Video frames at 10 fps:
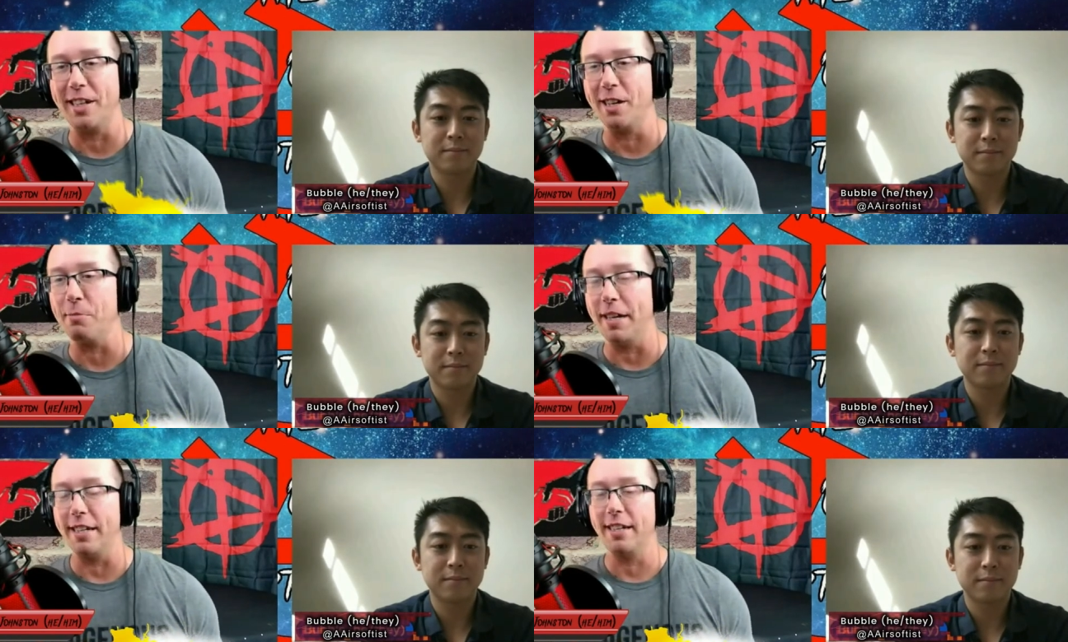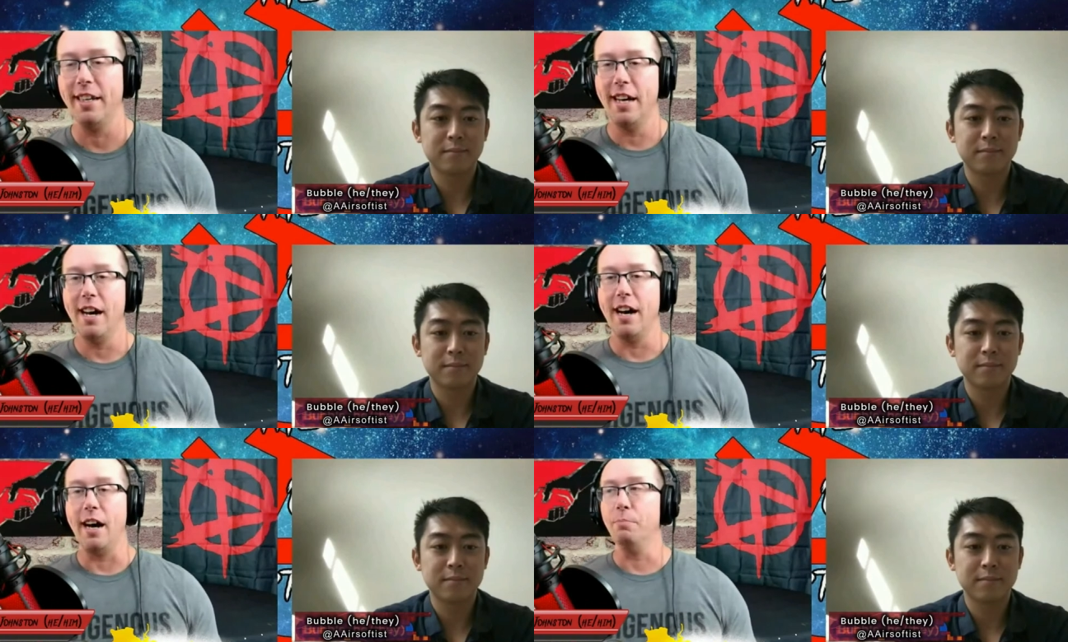Speaker 1: earlier. But
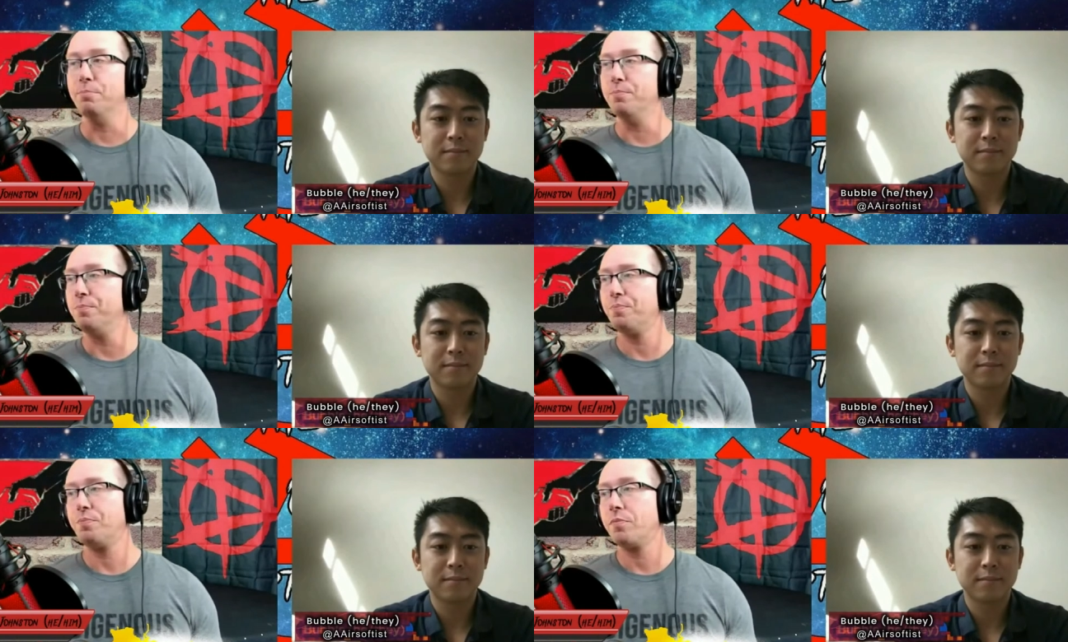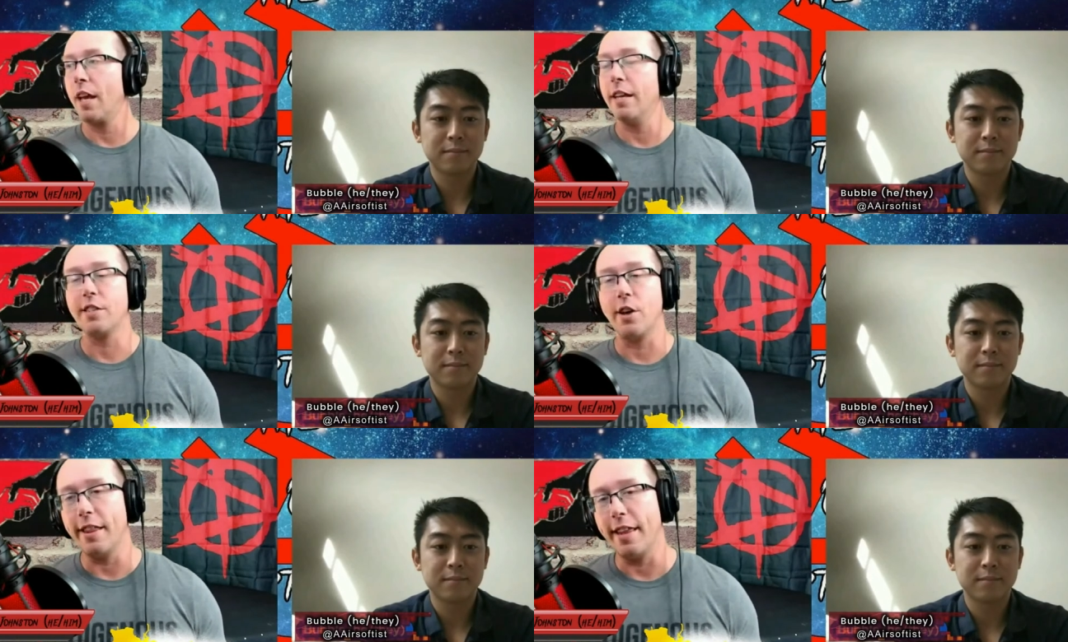um,
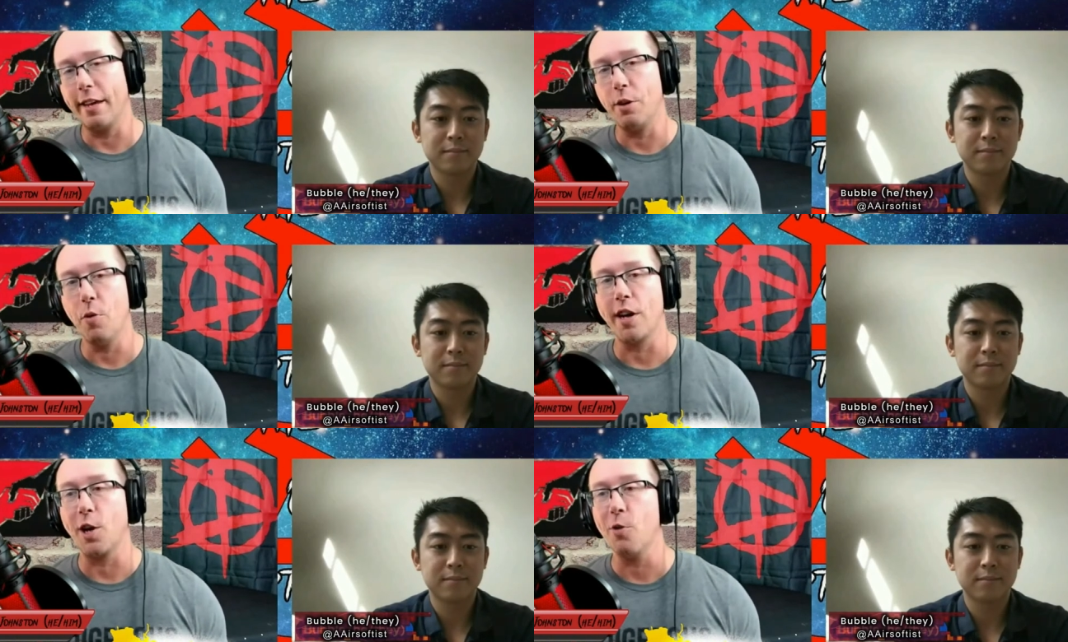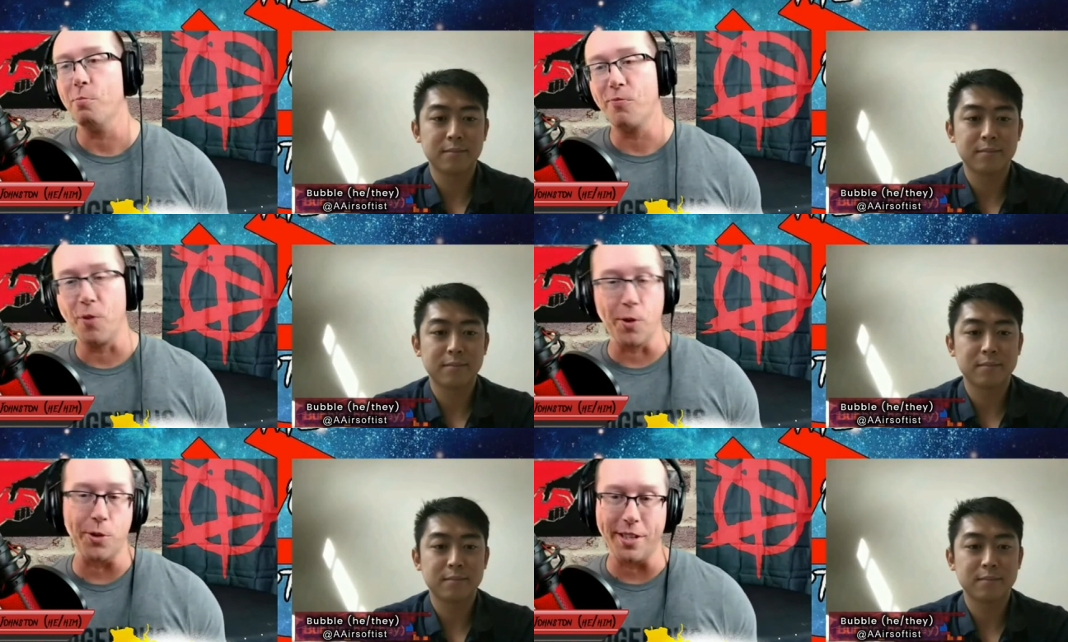is there anything you want to go
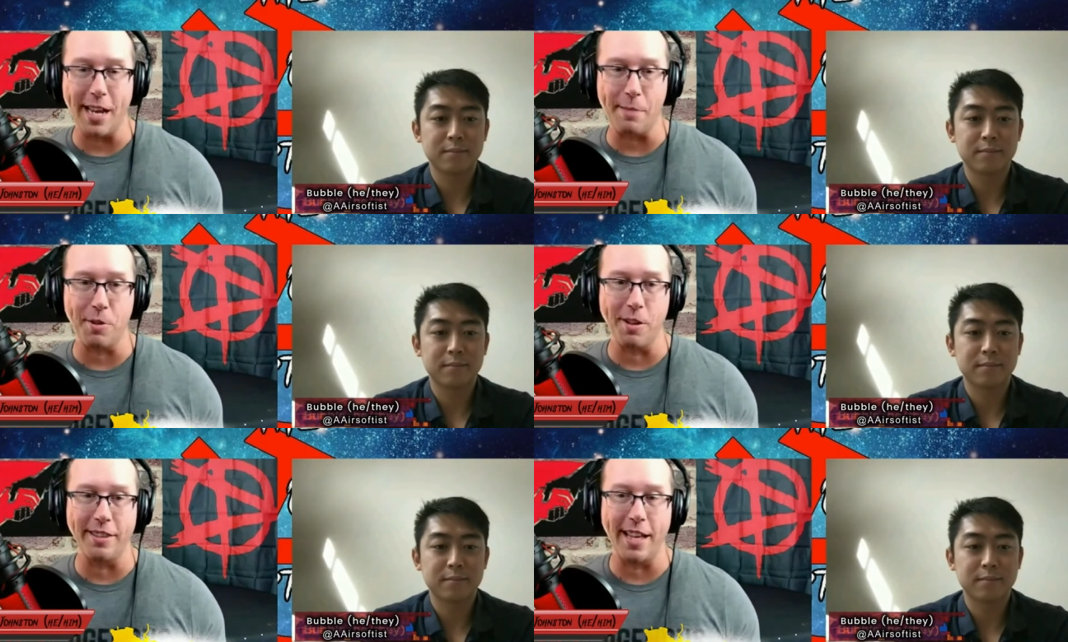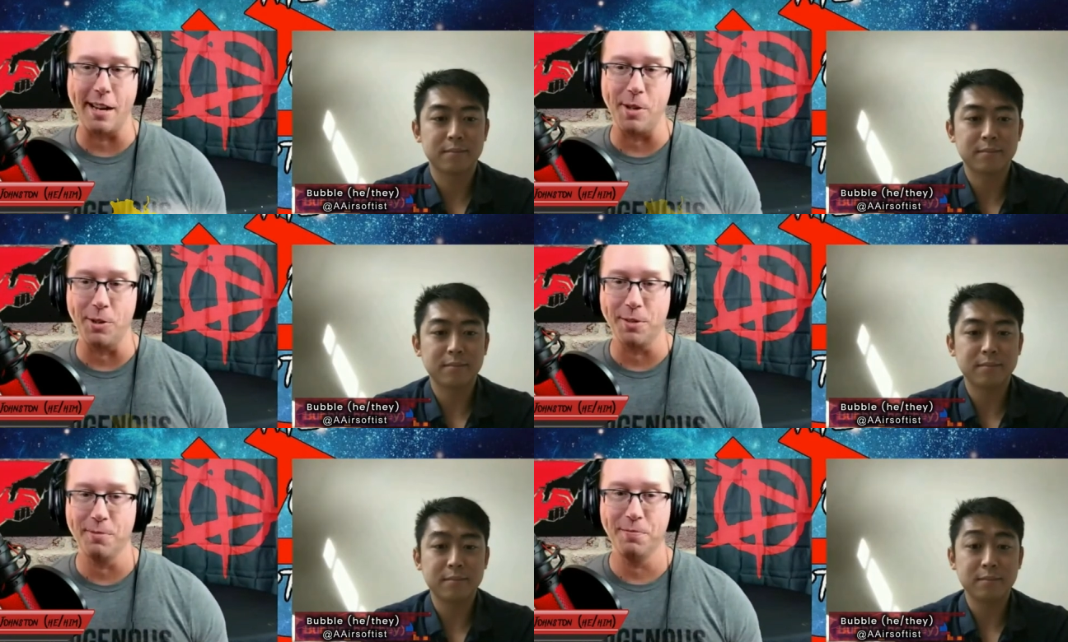further in depth on that
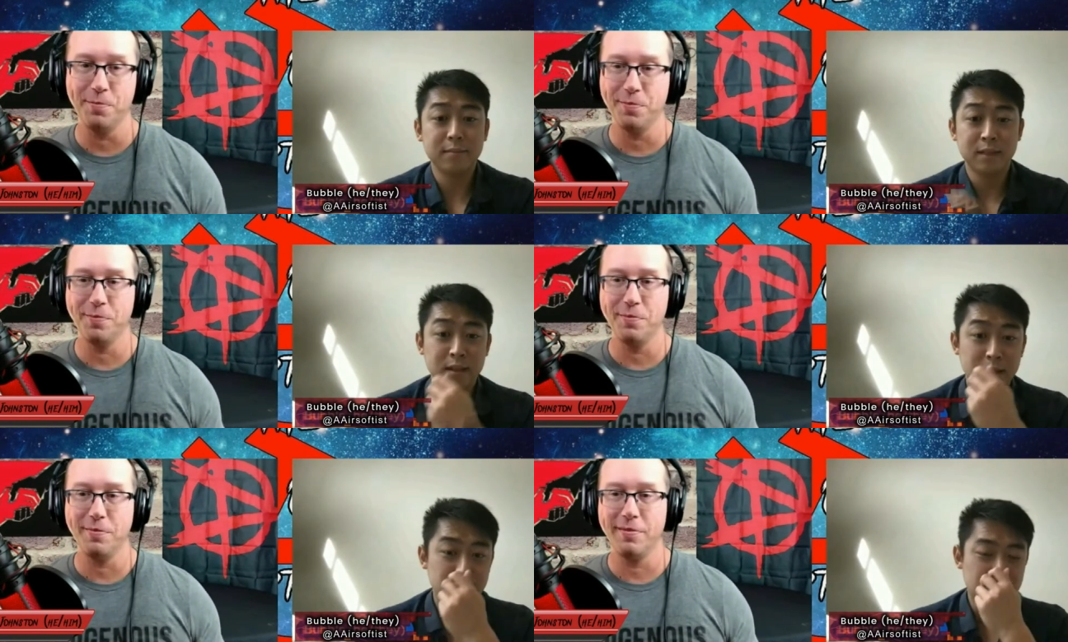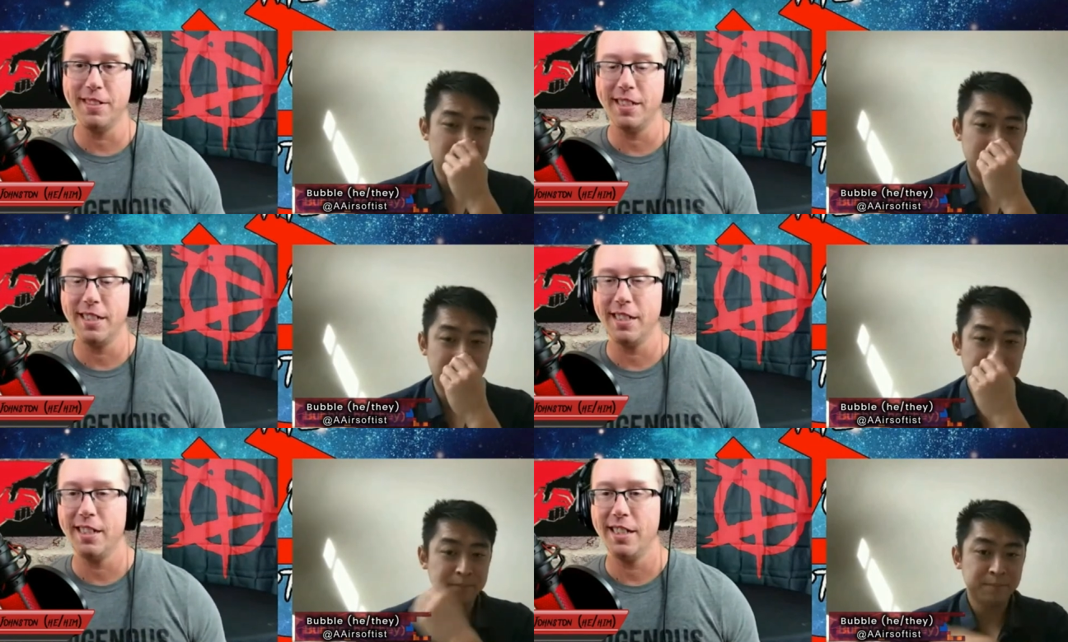about?
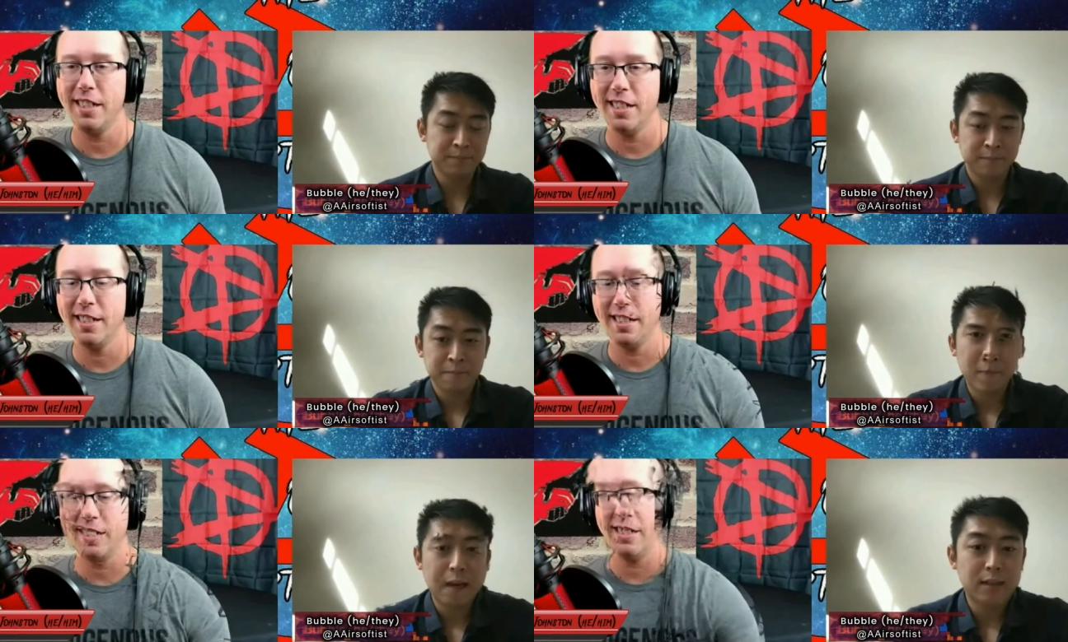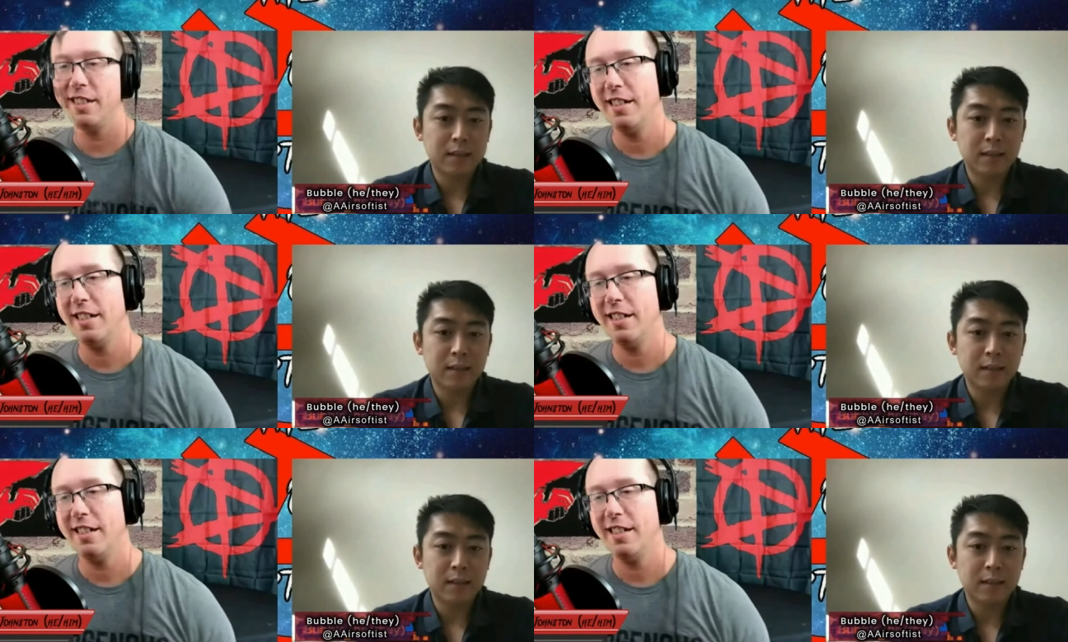
Speaker 2: Um,